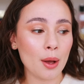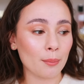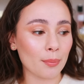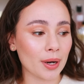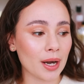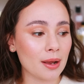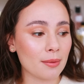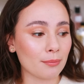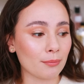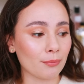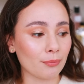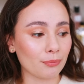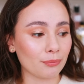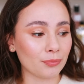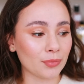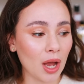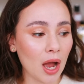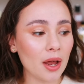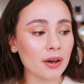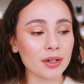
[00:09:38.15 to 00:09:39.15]
but I'm
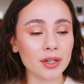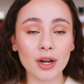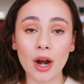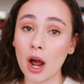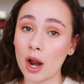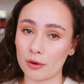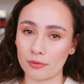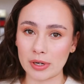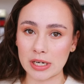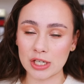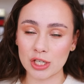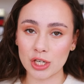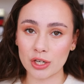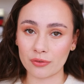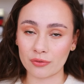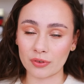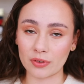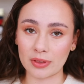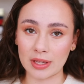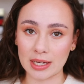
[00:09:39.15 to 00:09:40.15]
not not
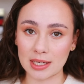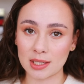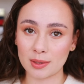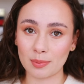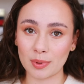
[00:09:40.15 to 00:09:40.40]
reaching for this